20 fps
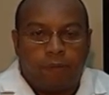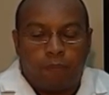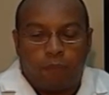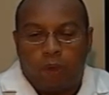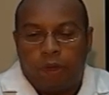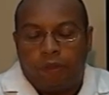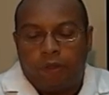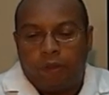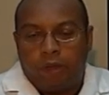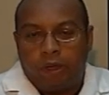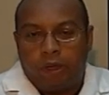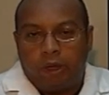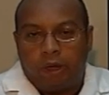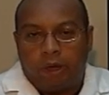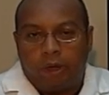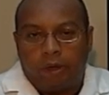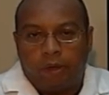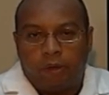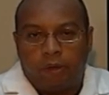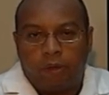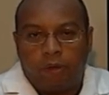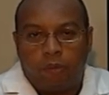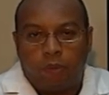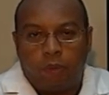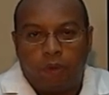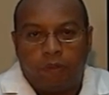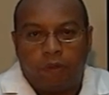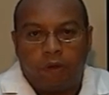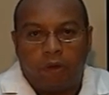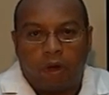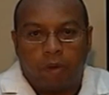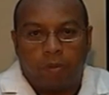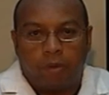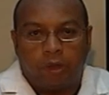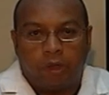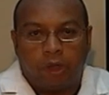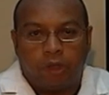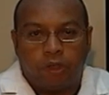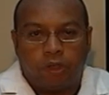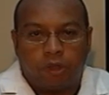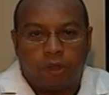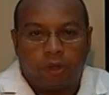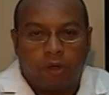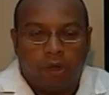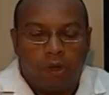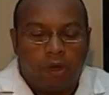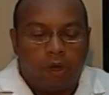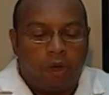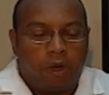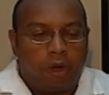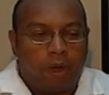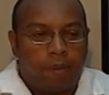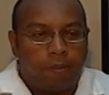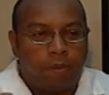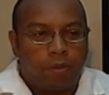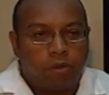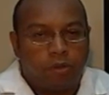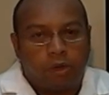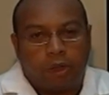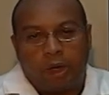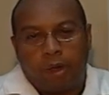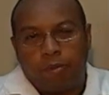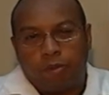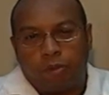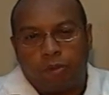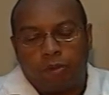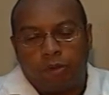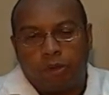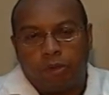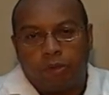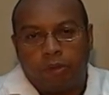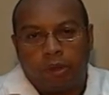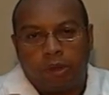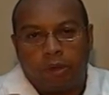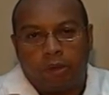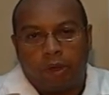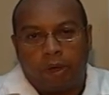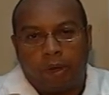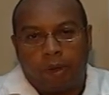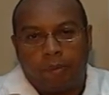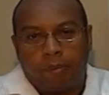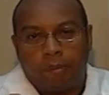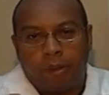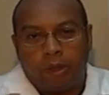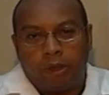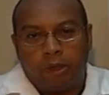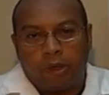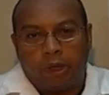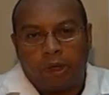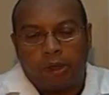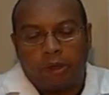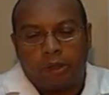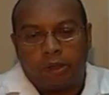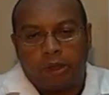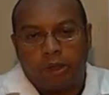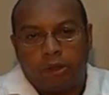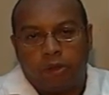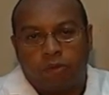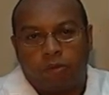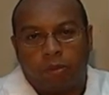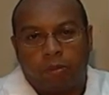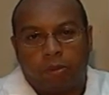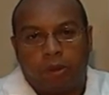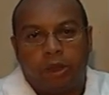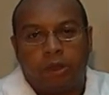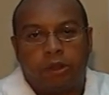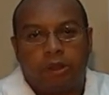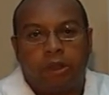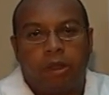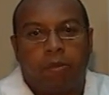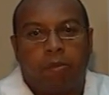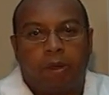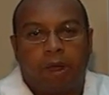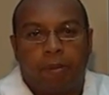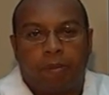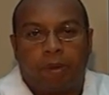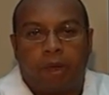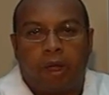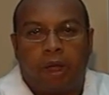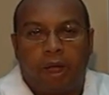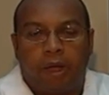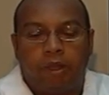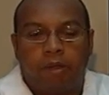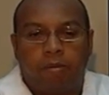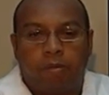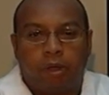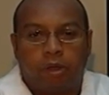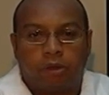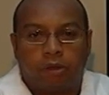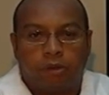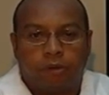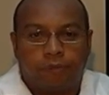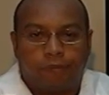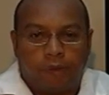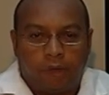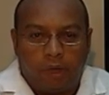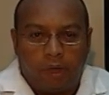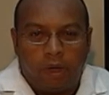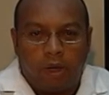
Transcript: With the augmentation, most times what we're doing in the United States is we're placing the implant behind the muscle.